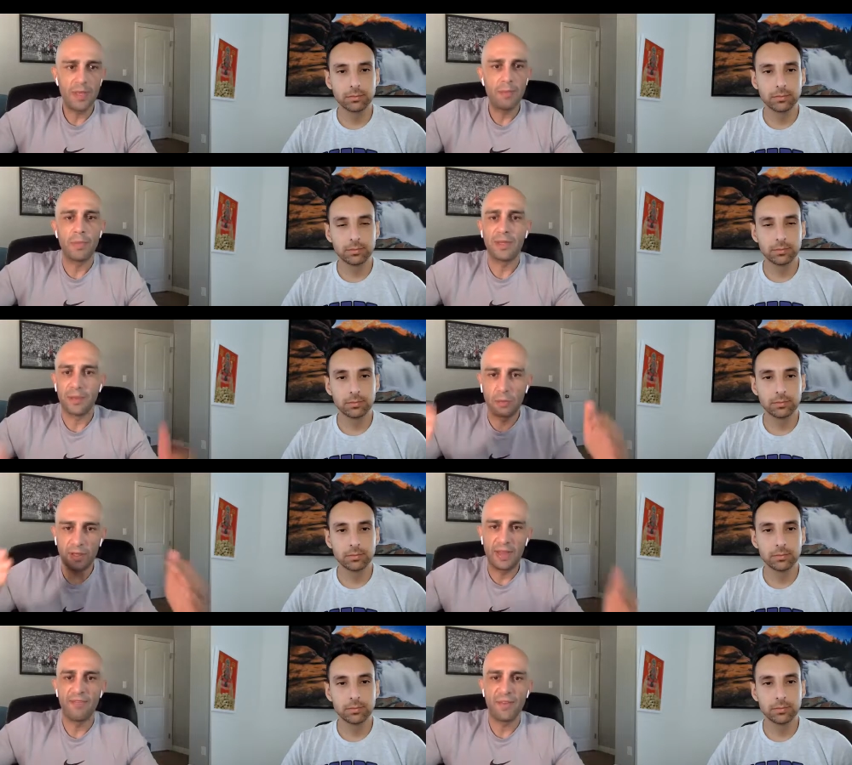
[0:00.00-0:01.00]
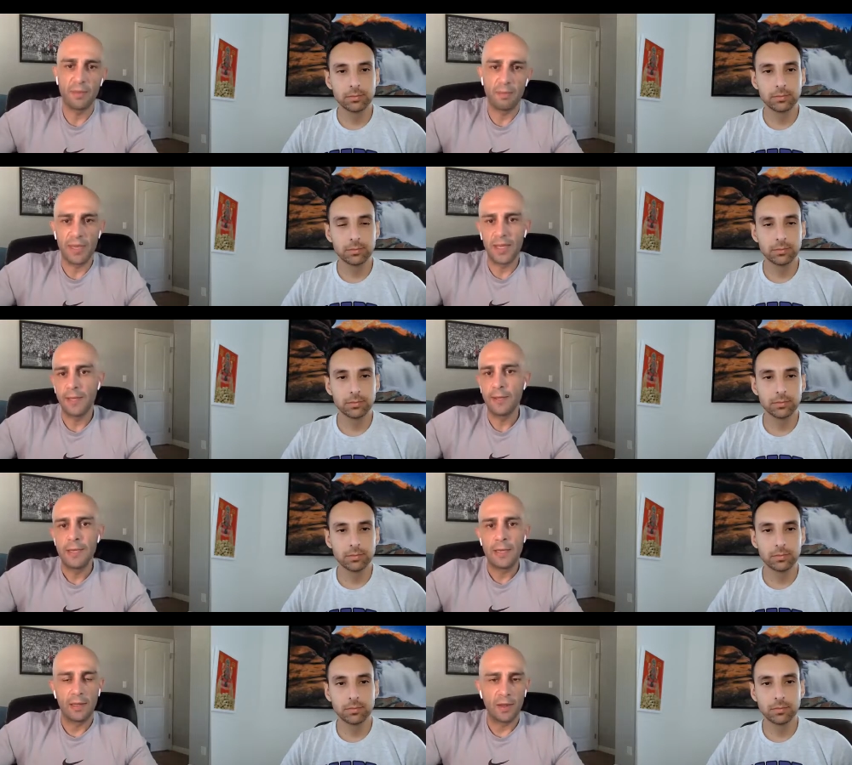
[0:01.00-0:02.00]
Speaker 1: be, but there will definitely
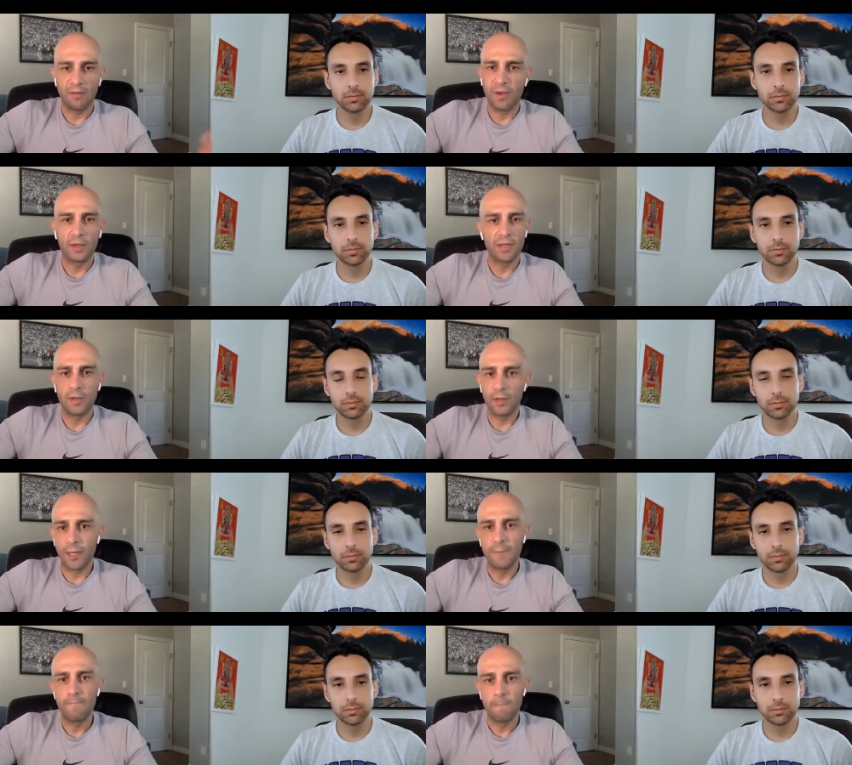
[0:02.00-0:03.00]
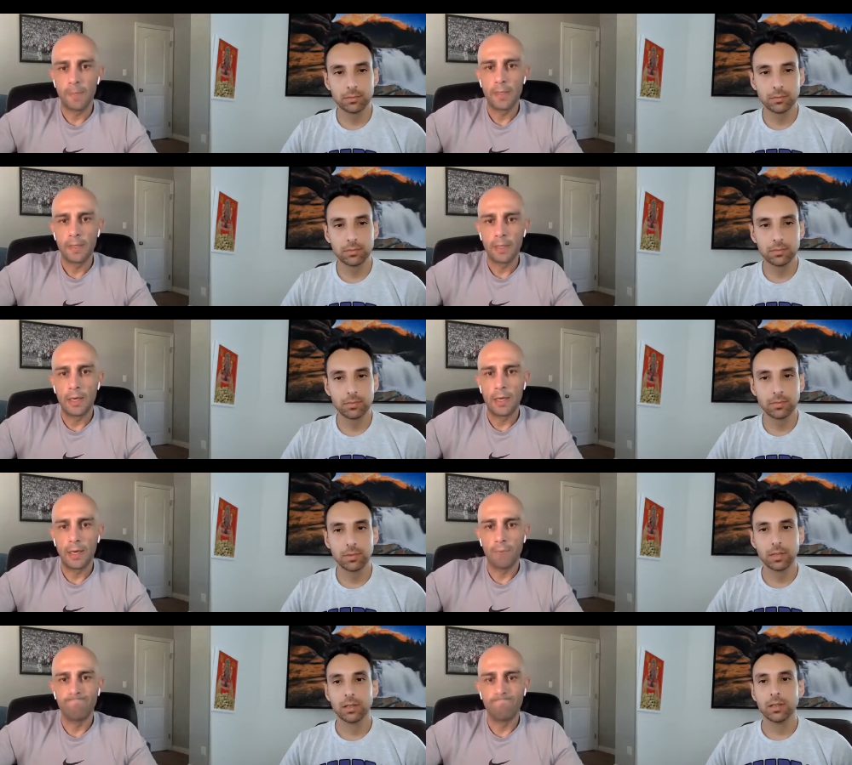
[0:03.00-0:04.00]
be a lot of volatility.
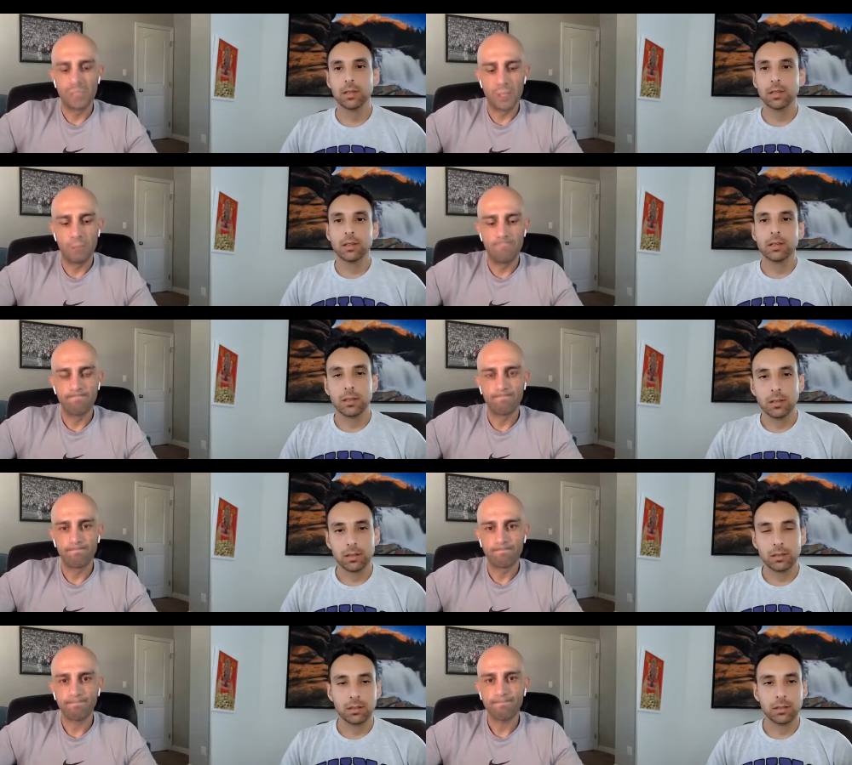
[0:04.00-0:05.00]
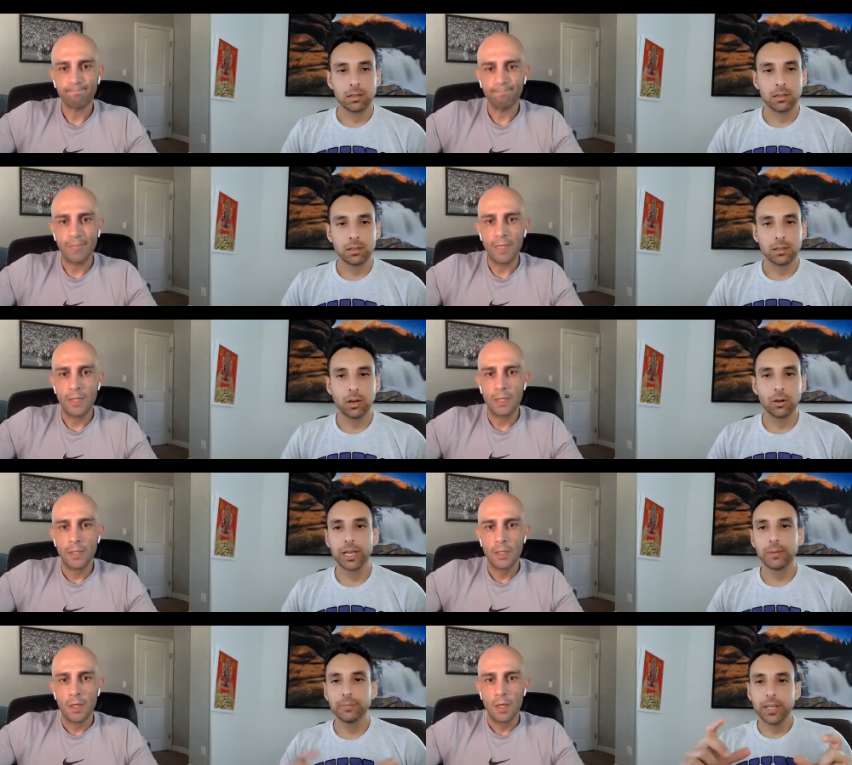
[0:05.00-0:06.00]

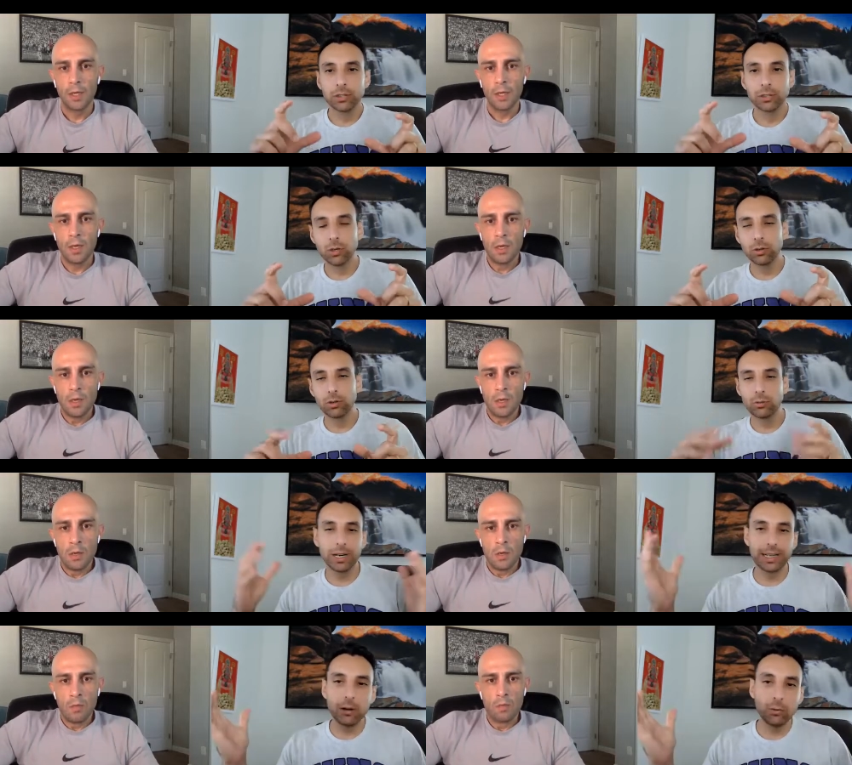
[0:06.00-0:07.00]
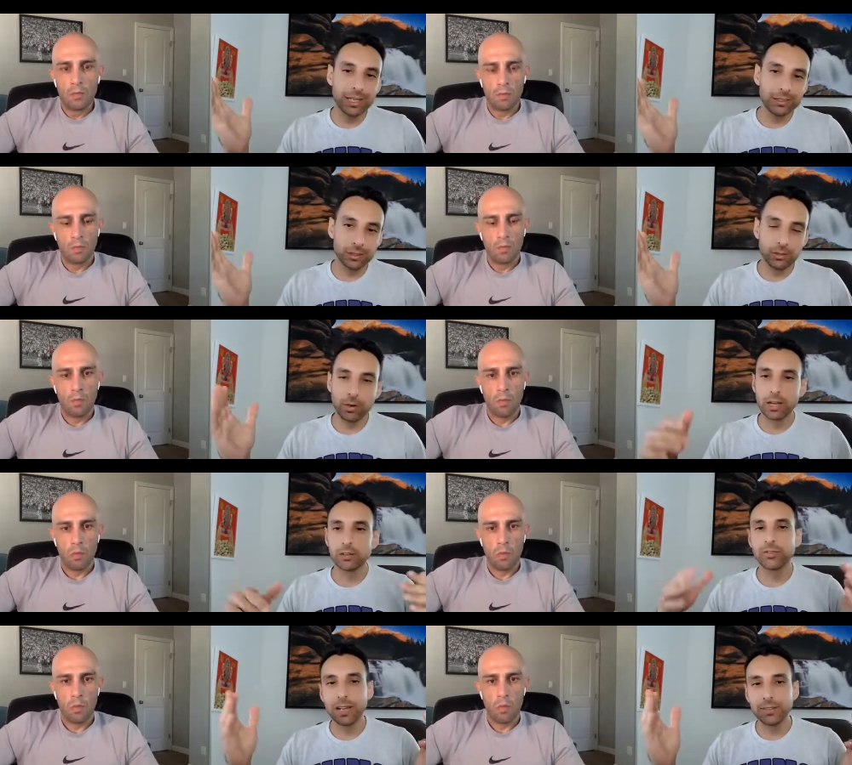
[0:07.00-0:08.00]
Okay,
Speaker 2: so right now rates are
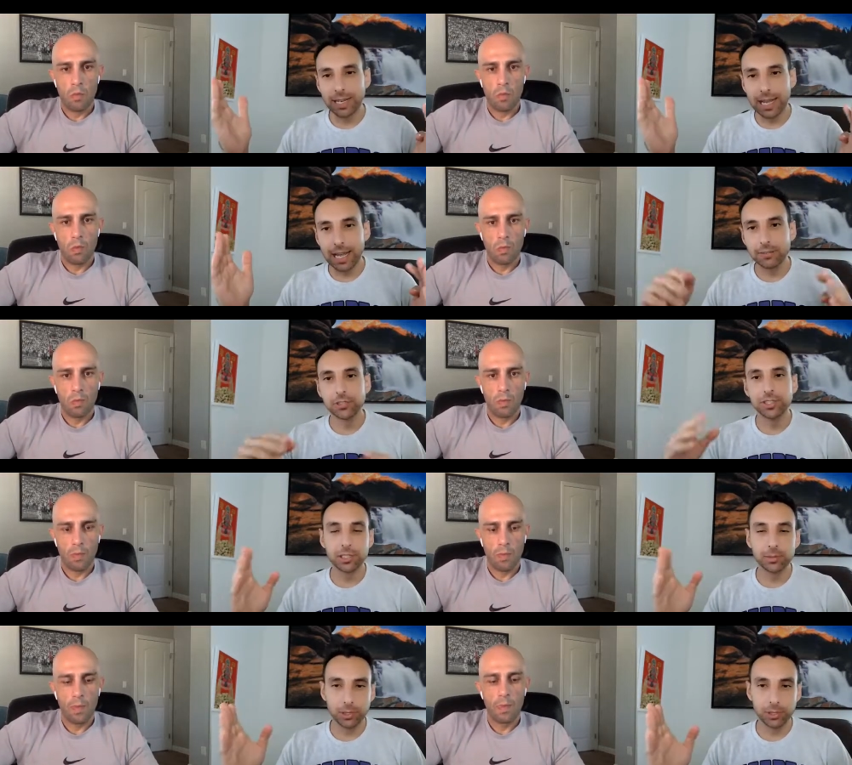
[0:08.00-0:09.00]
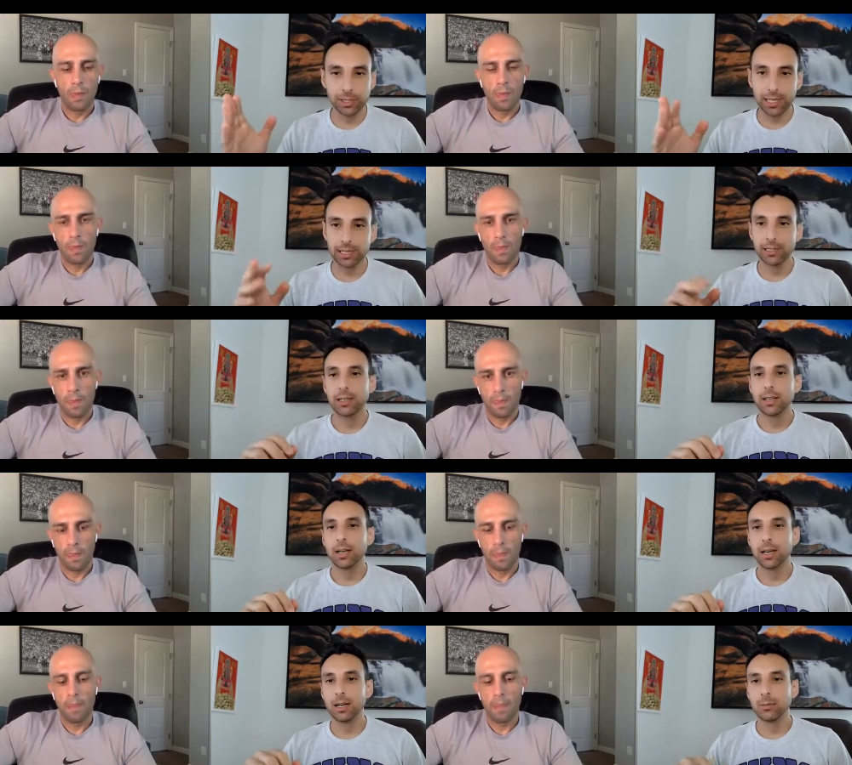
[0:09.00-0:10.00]
around 5.5,
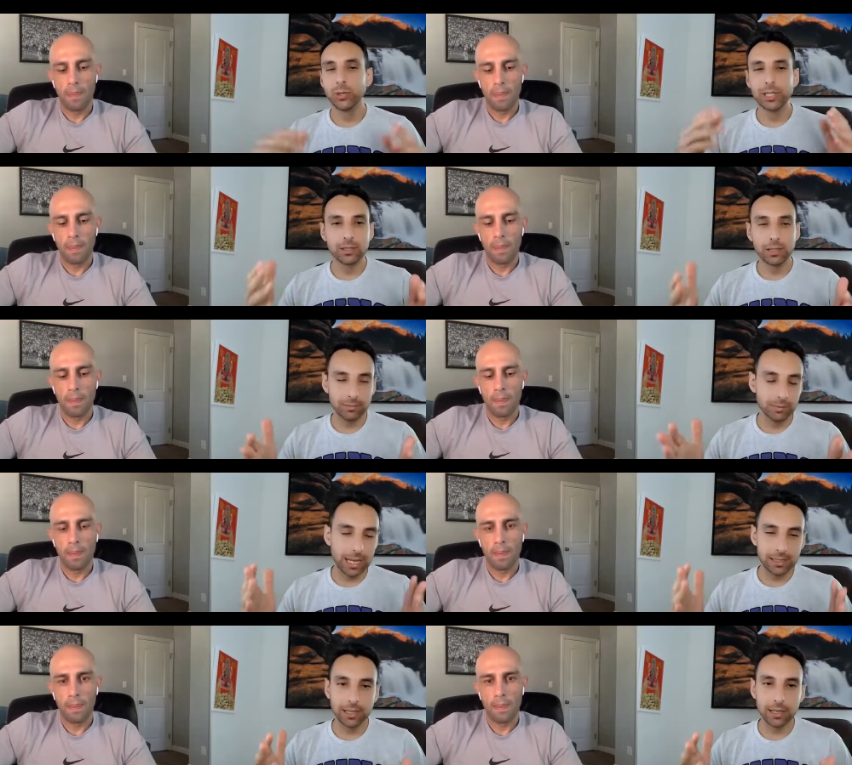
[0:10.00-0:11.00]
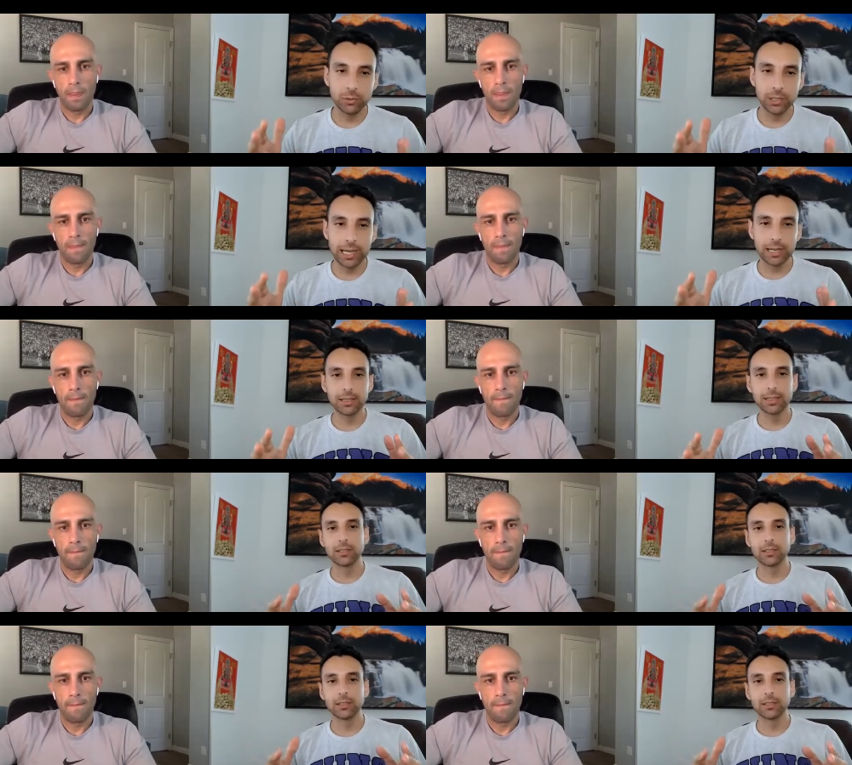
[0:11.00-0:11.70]
6%. Last time we had a